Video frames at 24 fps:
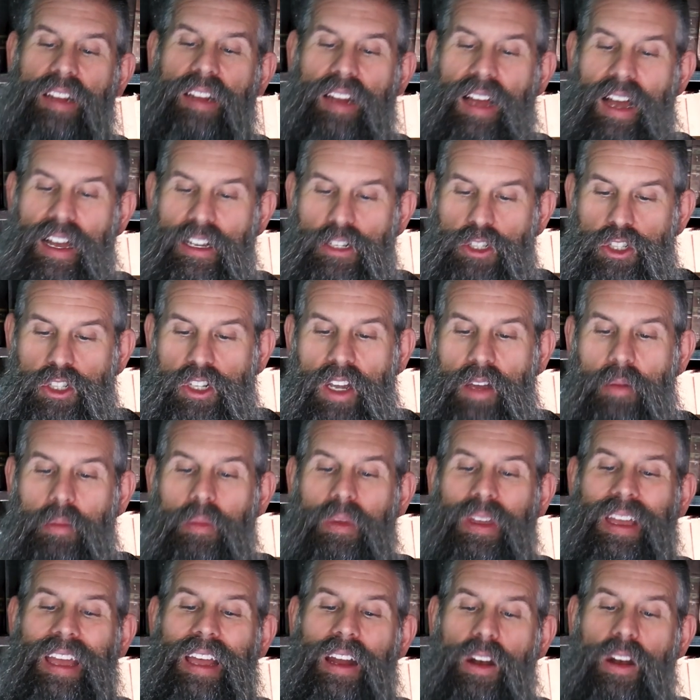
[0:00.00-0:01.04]
la
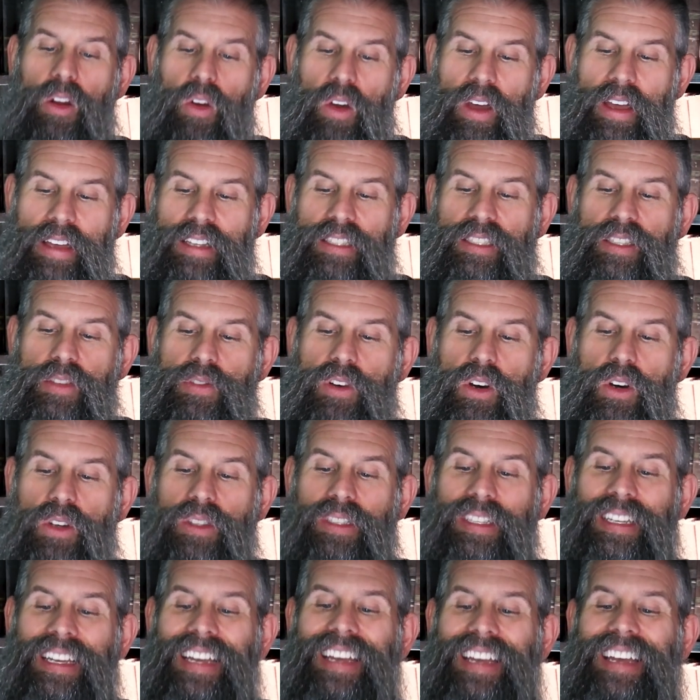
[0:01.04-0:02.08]
Hashem Elohei
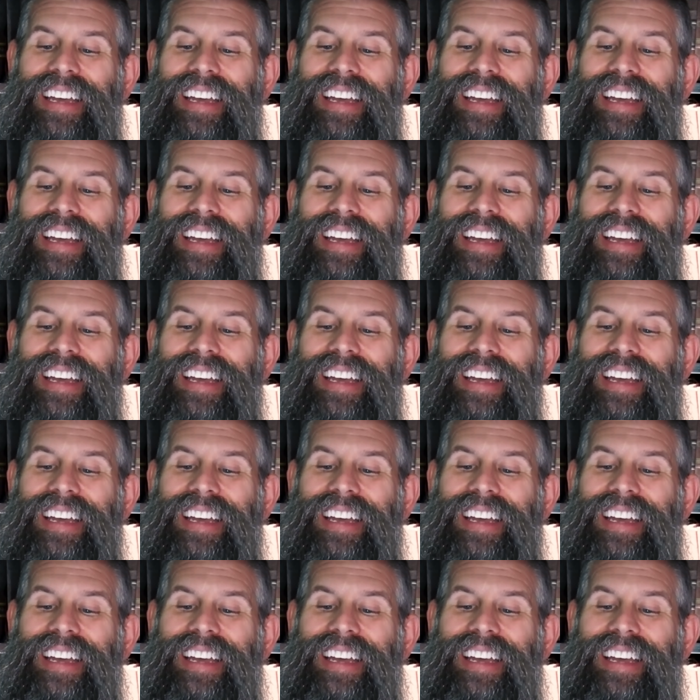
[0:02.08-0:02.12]
tzavaot